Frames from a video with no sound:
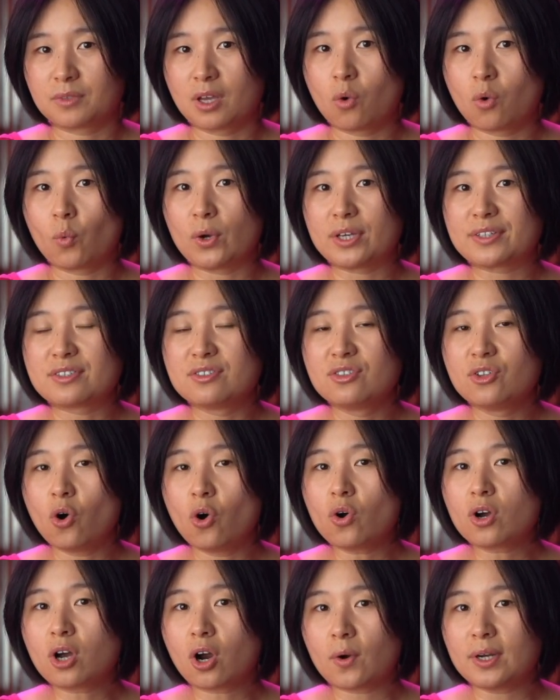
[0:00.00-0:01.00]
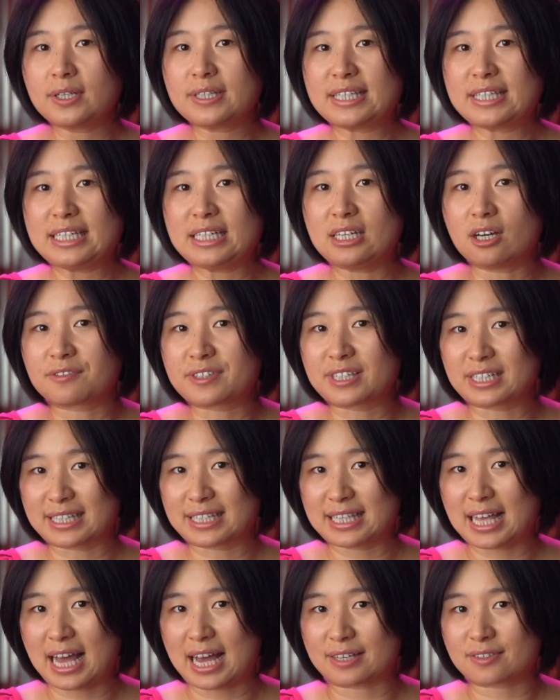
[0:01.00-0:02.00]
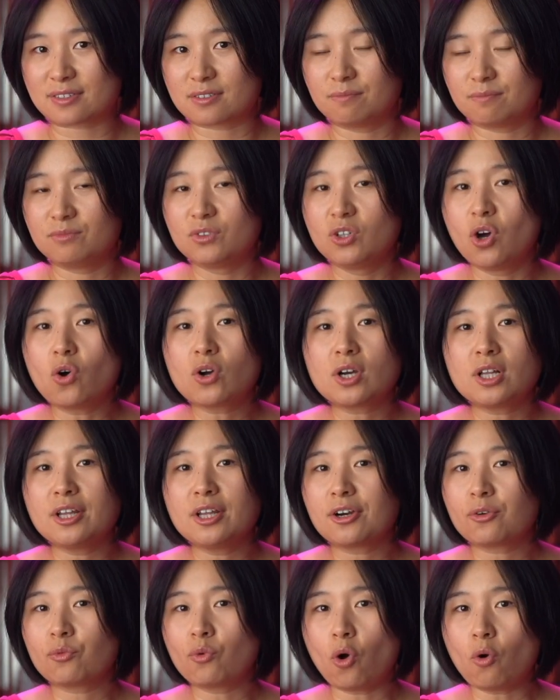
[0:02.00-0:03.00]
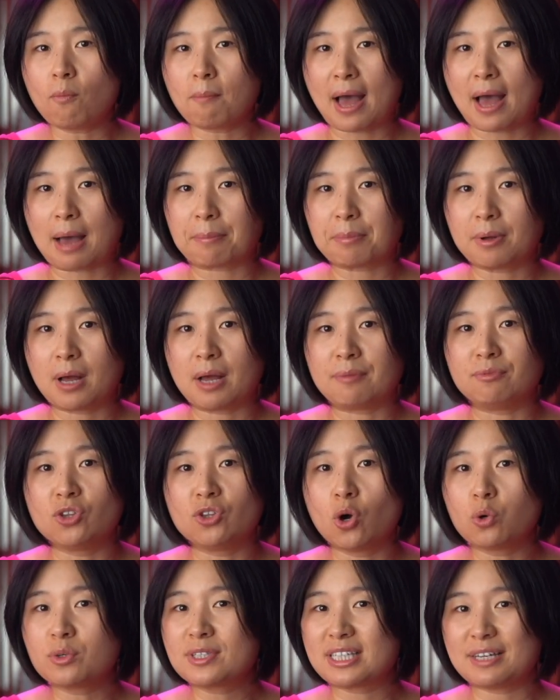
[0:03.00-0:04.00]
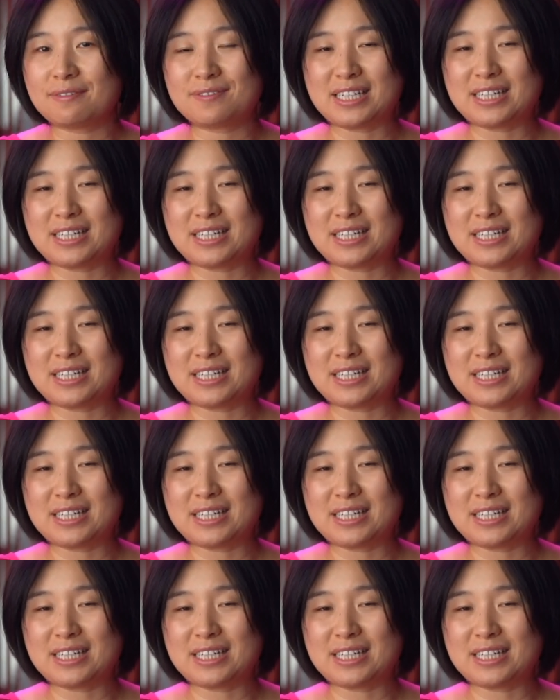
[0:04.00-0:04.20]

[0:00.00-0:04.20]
With no guarantee of success, no clear roadmap, and no safety